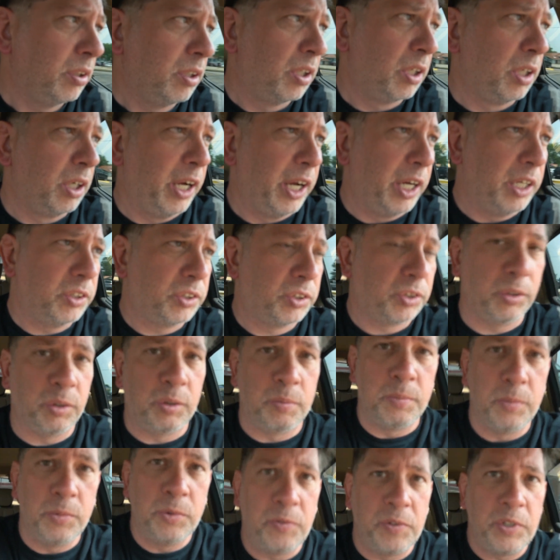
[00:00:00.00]
All right, so
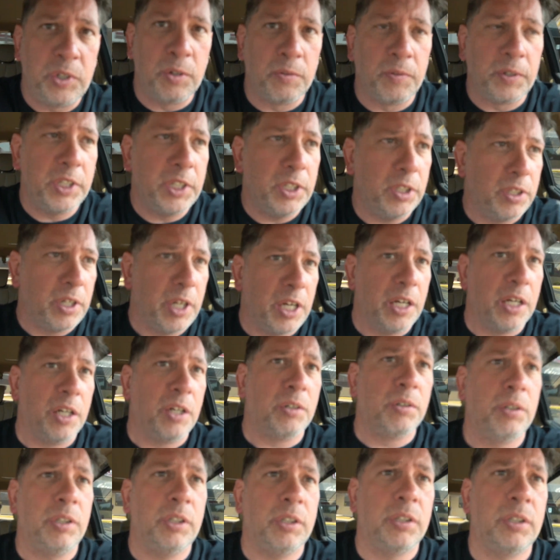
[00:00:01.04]
moving over here
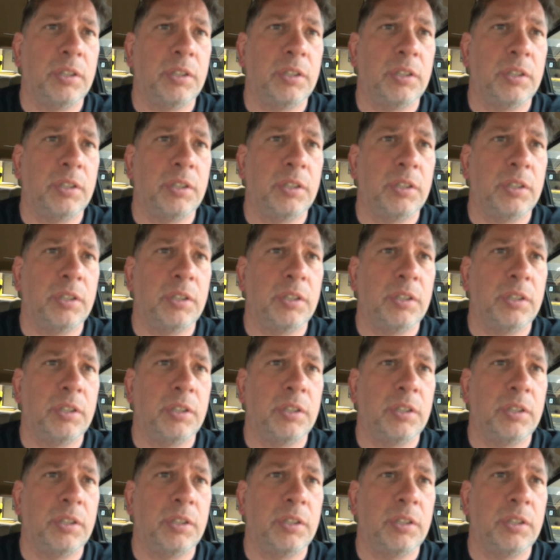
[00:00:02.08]
now.